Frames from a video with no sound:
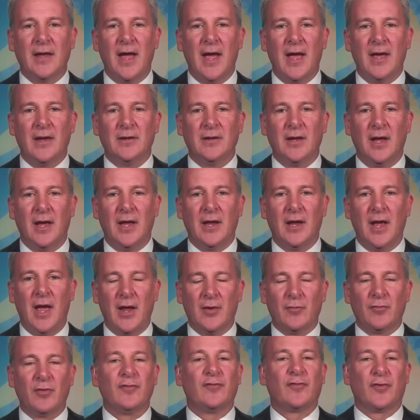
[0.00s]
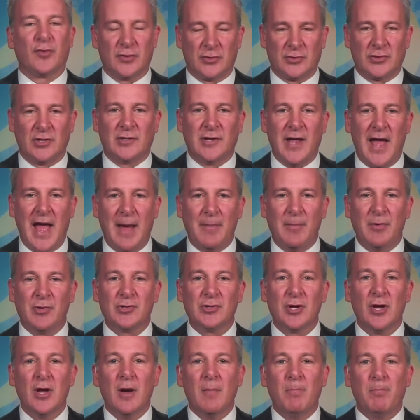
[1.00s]
and, and, and reverse the
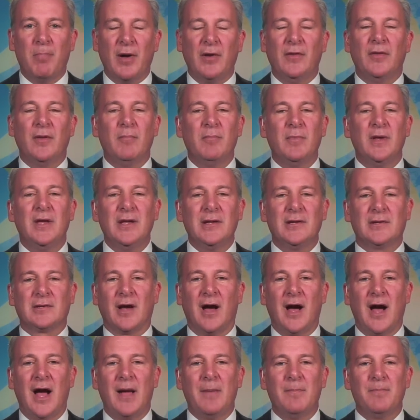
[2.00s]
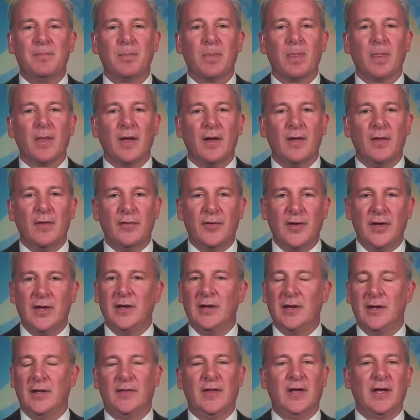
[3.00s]
damage. But in the meantime,
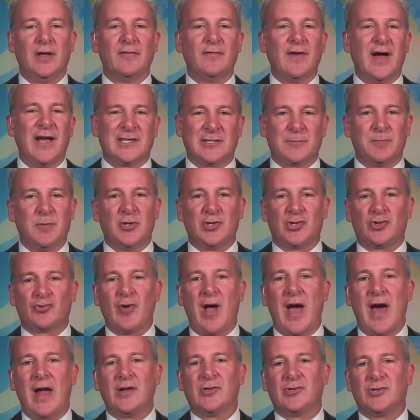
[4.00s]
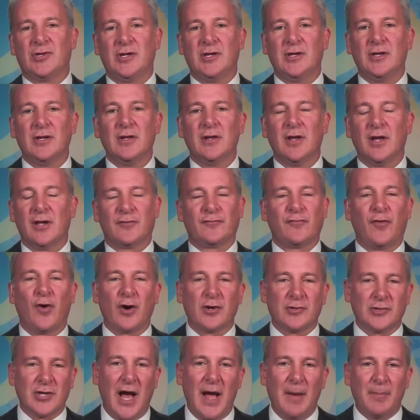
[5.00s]
the, the investment strategy, as
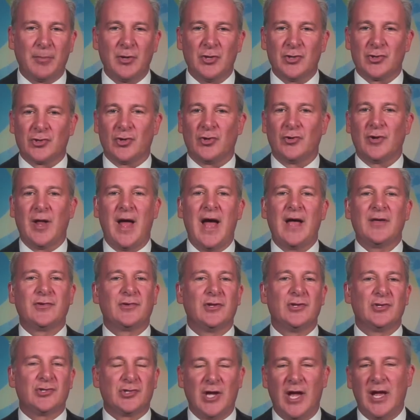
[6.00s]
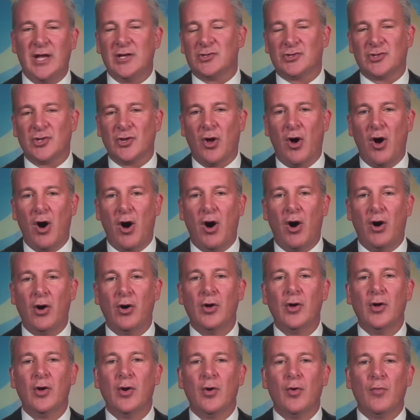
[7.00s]
far as I'm concerned, hasn't changed at
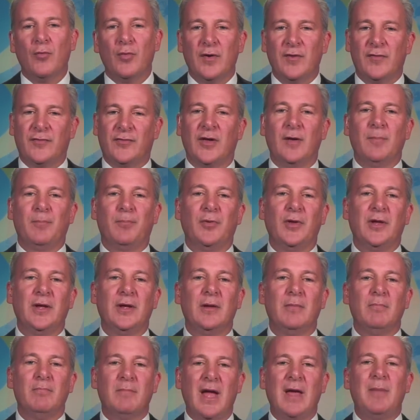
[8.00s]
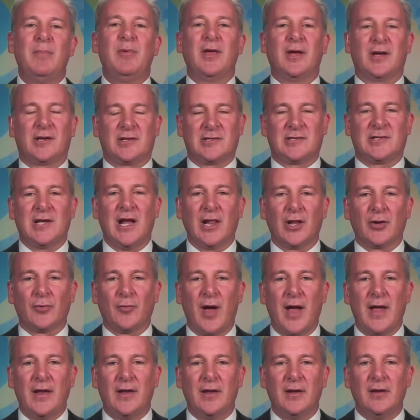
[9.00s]
all. We simply maybe
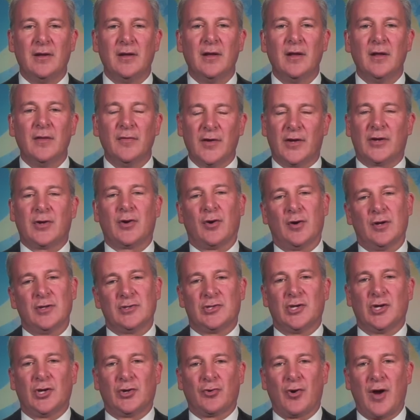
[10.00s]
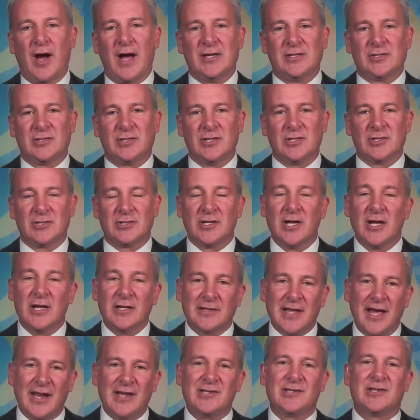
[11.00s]
accelerated the currency crisis
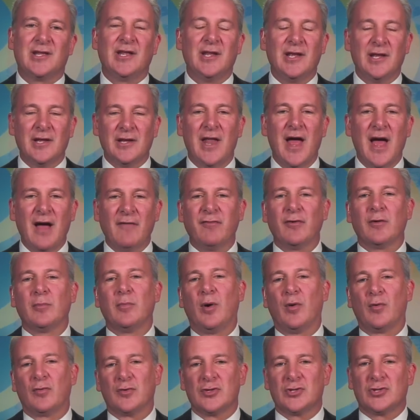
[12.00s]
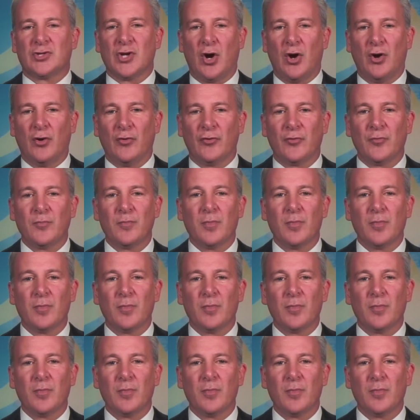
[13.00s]
that is in the inevitable result